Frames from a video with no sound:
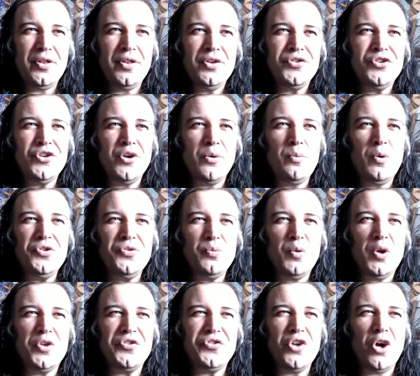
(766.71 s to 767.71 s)
someone
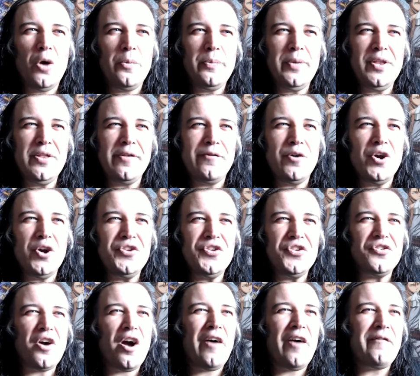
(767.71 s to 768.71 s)
once told me the
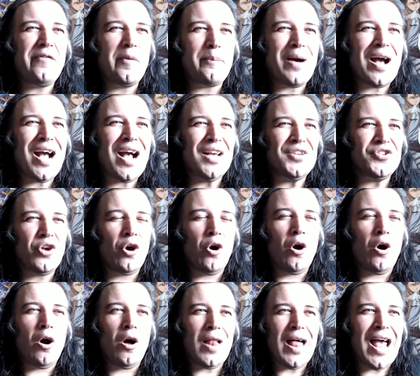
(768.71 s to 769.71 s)
voices of the past
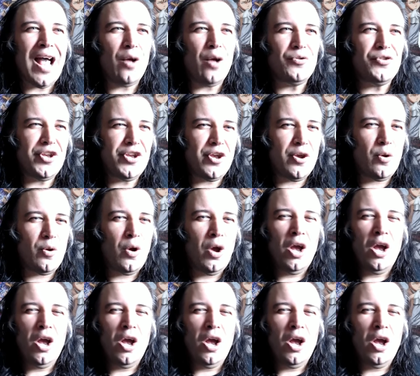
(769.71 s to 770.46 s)
call out to you,